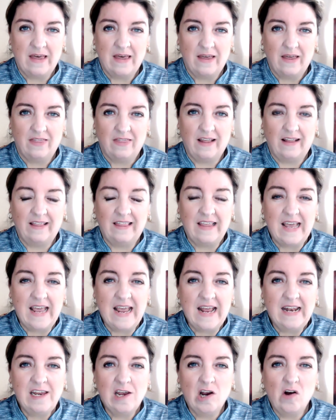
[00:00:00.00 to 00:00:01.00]
that the
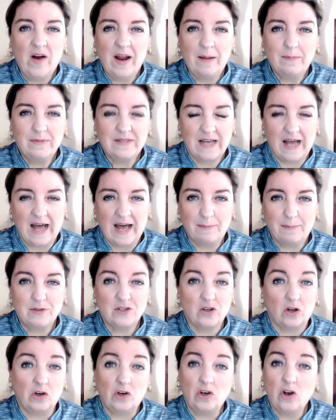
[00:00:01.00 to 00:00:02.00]
Enneagram
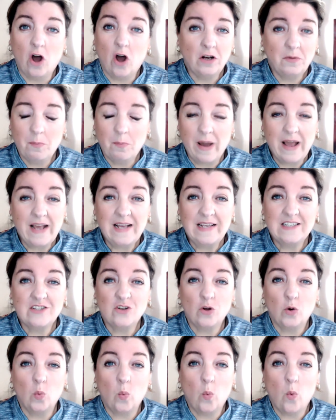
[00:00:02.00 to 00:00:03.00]
types are not
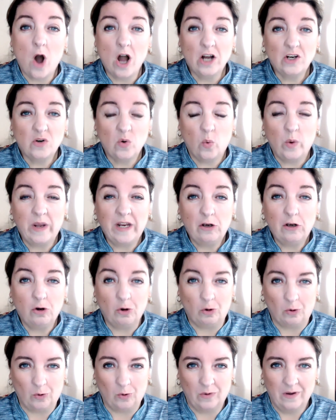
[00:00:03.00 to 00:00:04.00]
based on what we
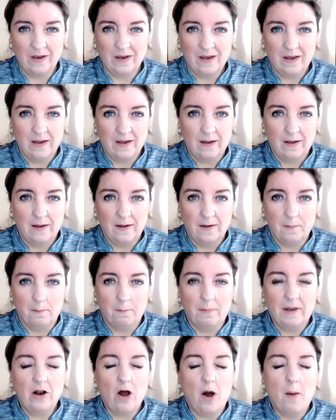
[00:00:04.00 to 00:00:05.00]
do, but are